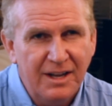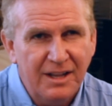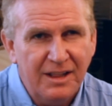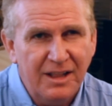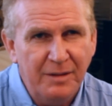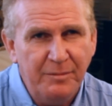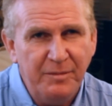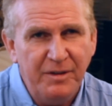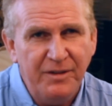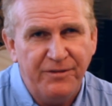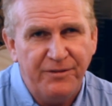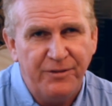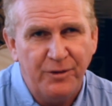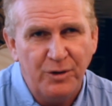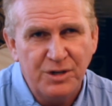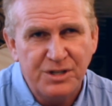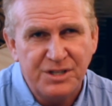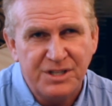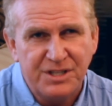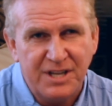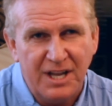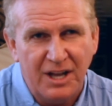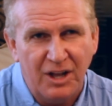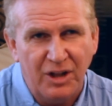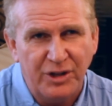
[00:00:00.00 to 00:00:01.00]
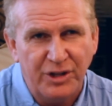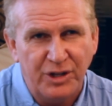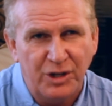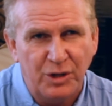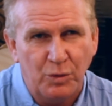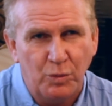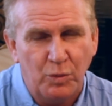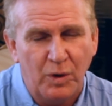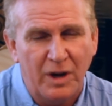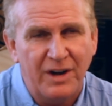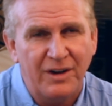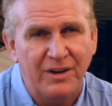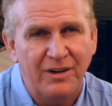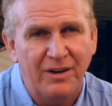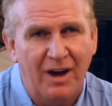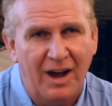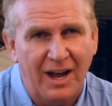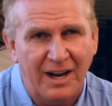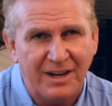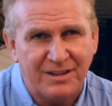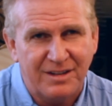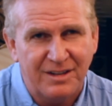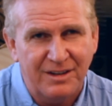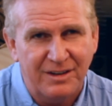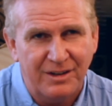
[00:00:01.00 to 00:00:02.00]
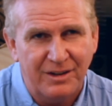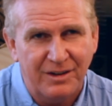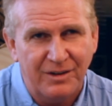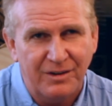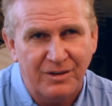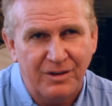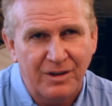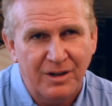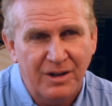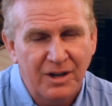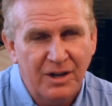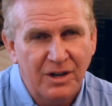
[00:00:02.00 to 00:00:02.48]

Let me first tell you what not to do.